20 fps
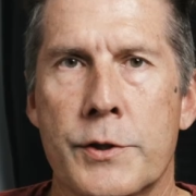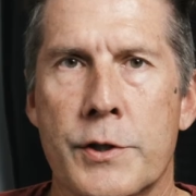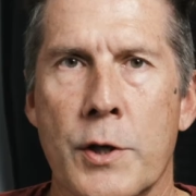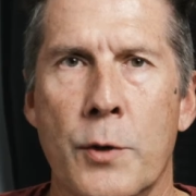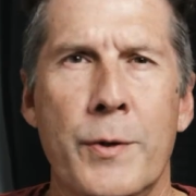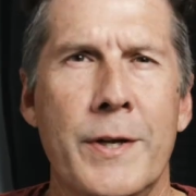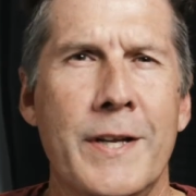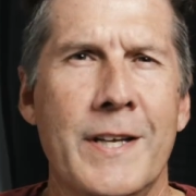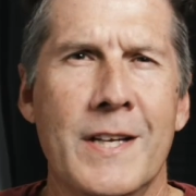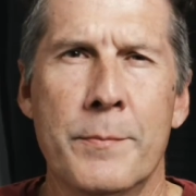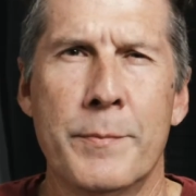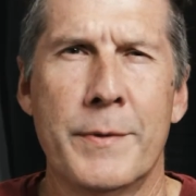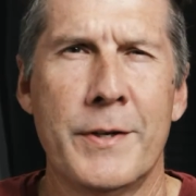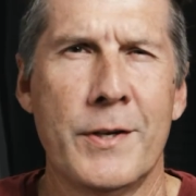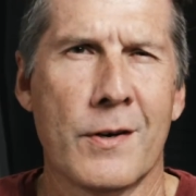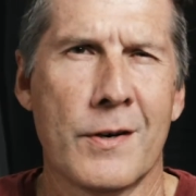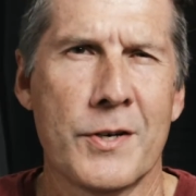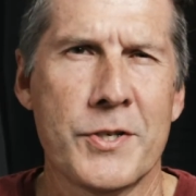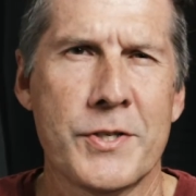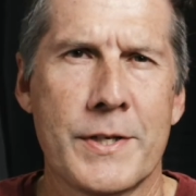Sony
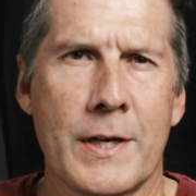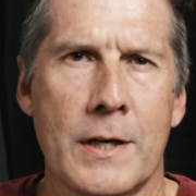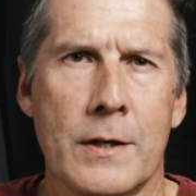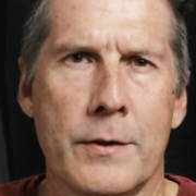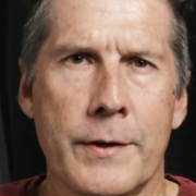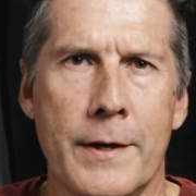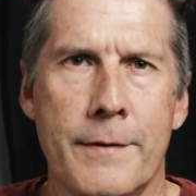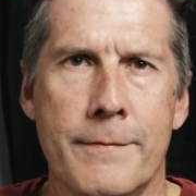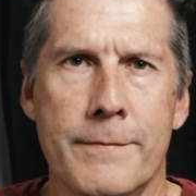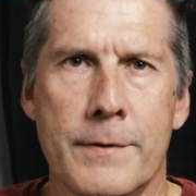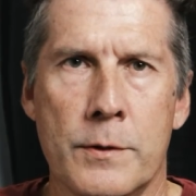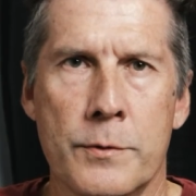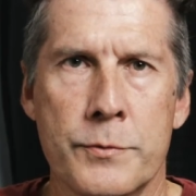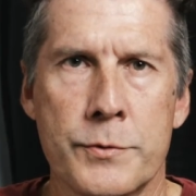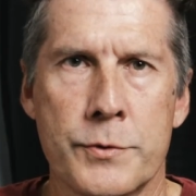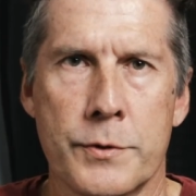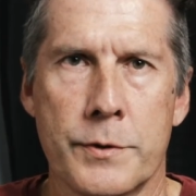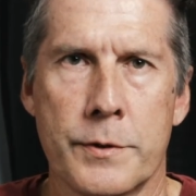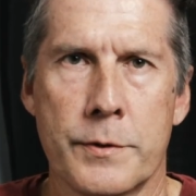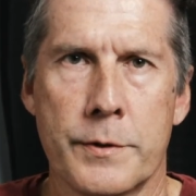MDR style
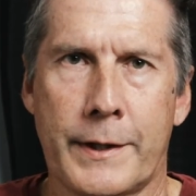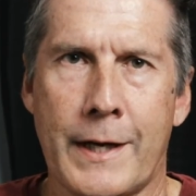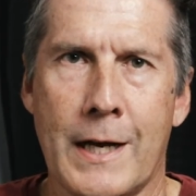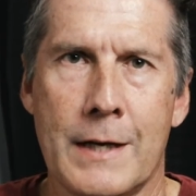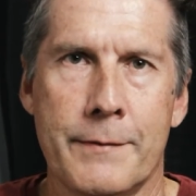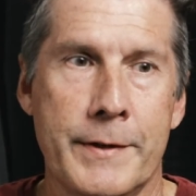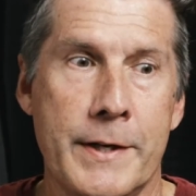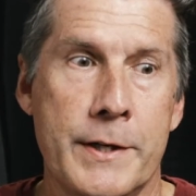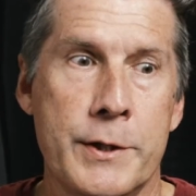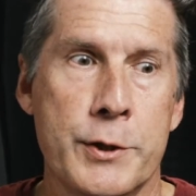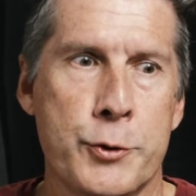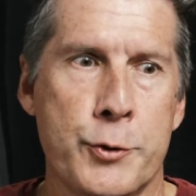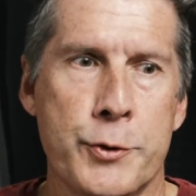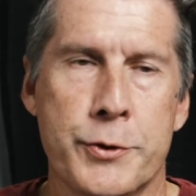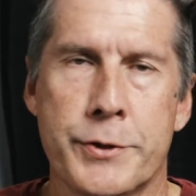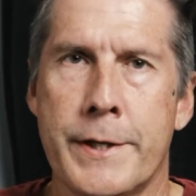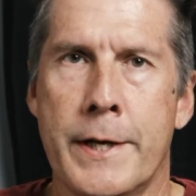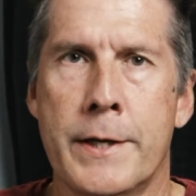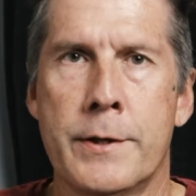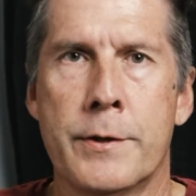headphones are kind of an industry
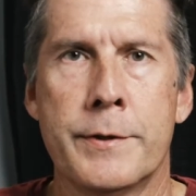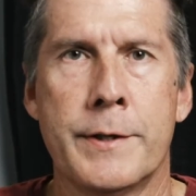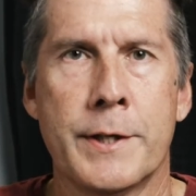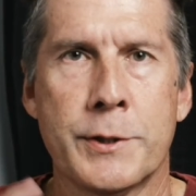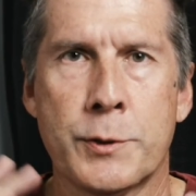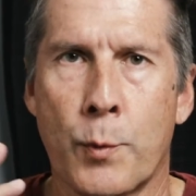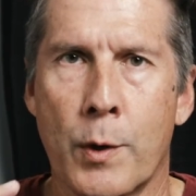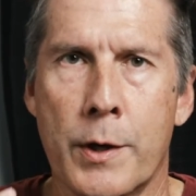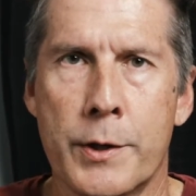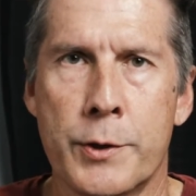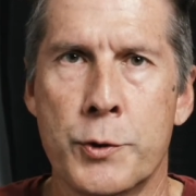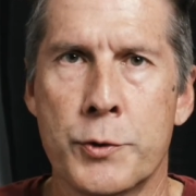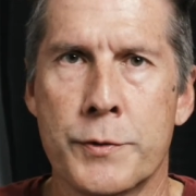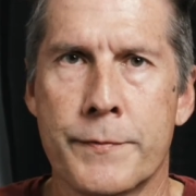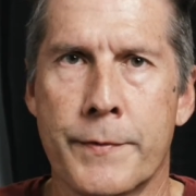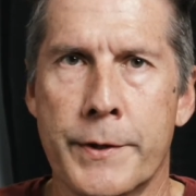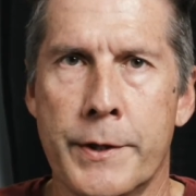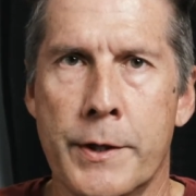standard. That's what I used for